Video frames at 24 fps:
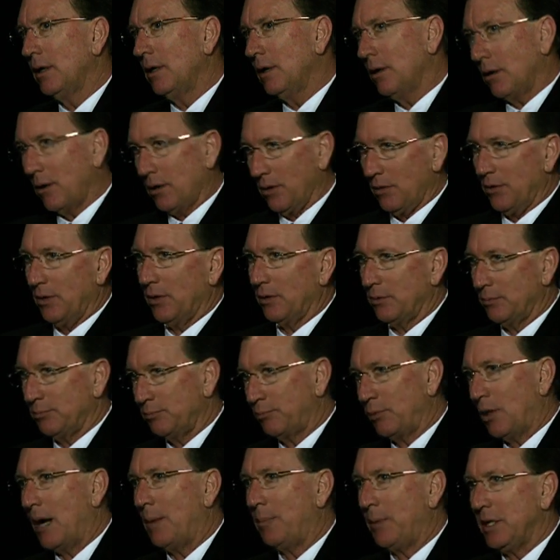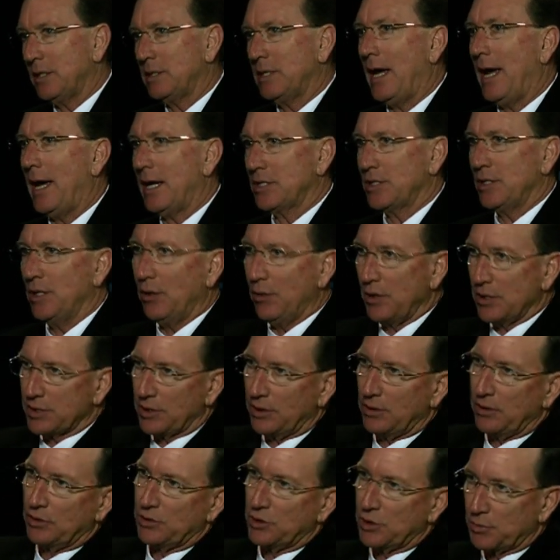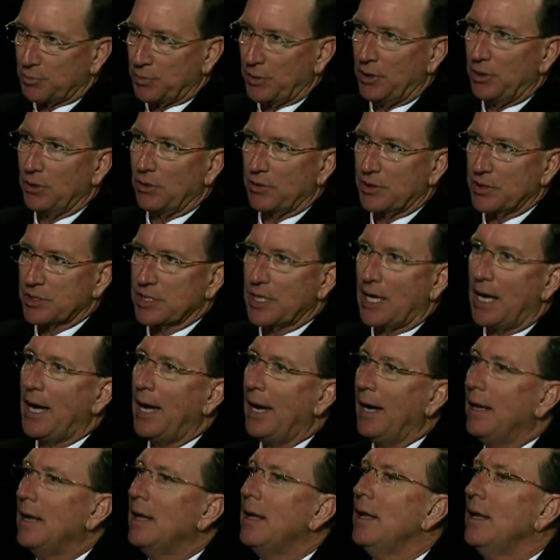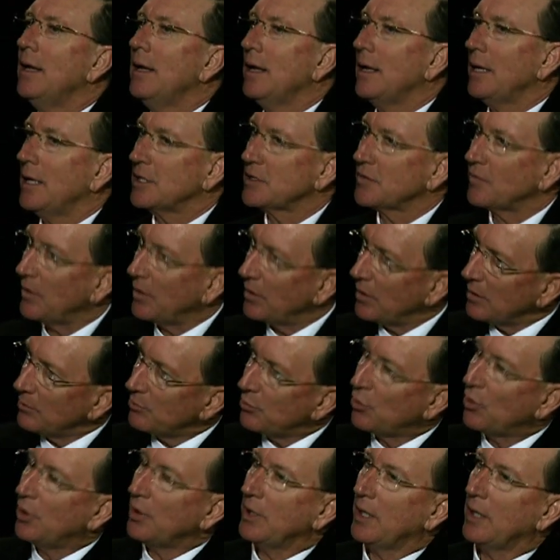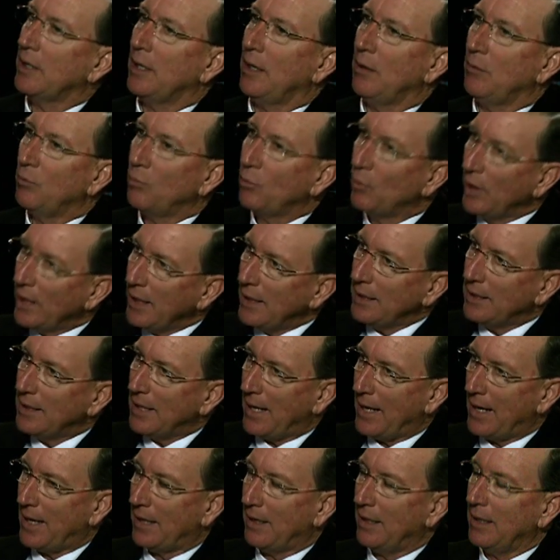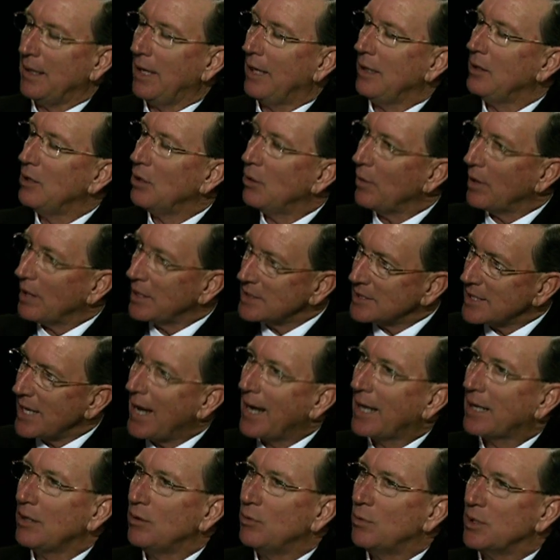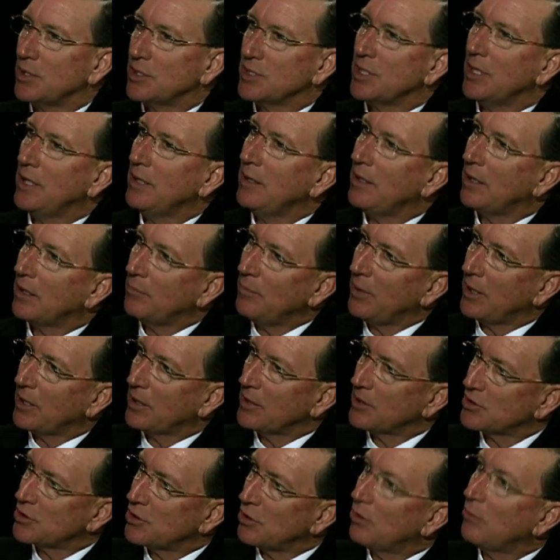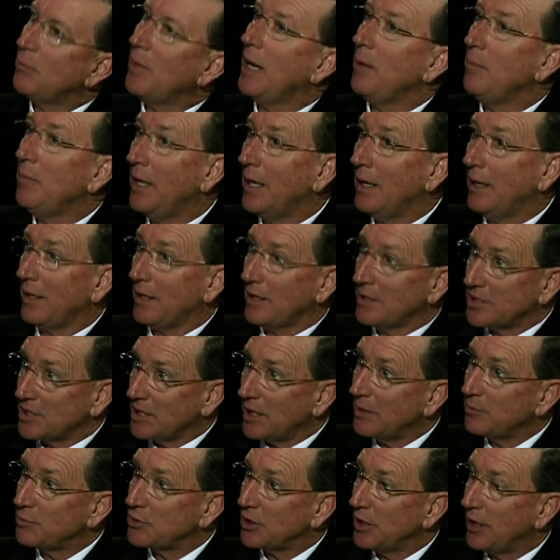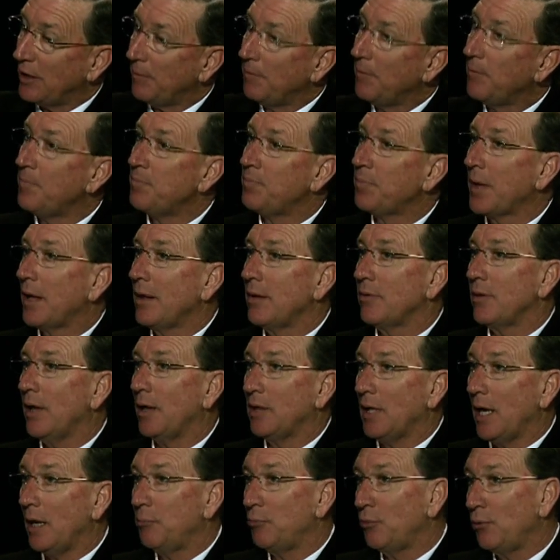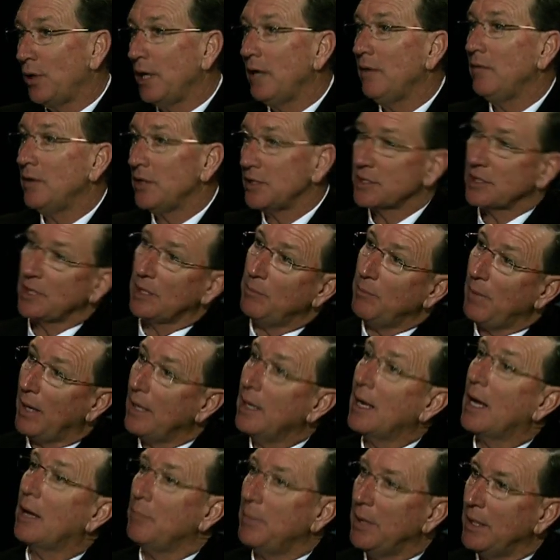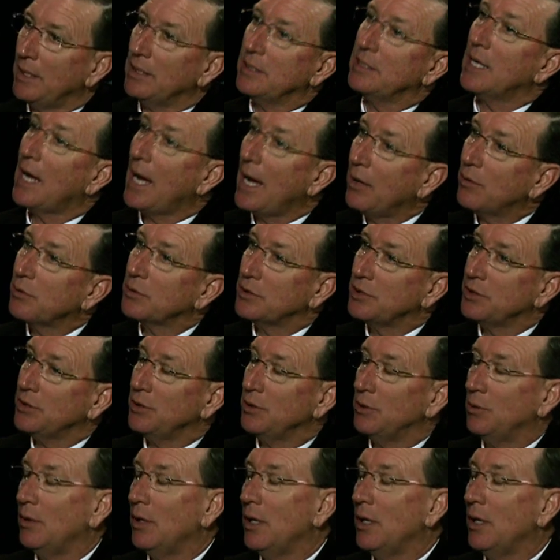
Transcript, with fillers: or their property tax notice and they'll just put it on the side. It's very important that they read that and they know exactly what's in there because there may be an exemption that they previously may not have been entitled to